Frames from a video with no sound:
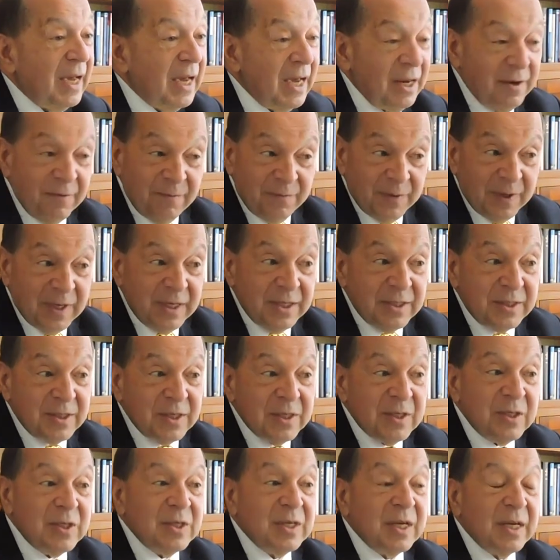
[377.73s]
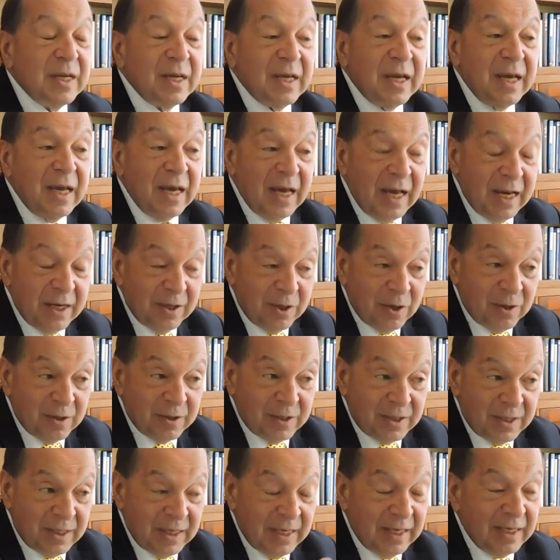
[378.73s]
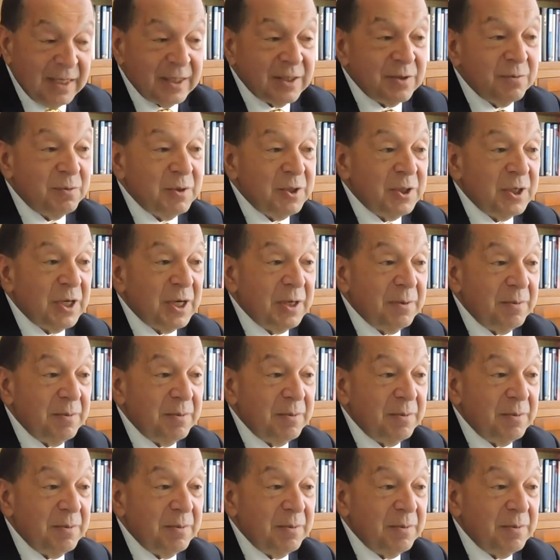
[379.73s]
And visas are not things which